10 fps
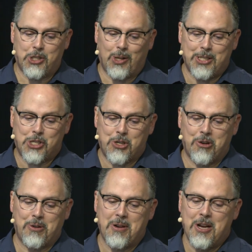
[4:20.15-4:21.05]
So let's
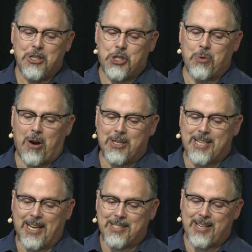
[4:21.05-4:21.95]
turn to our
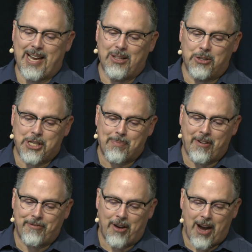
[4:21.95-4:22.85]
text today, Luke
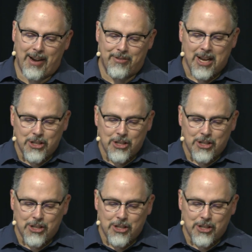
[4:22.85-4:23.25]
chapter 5,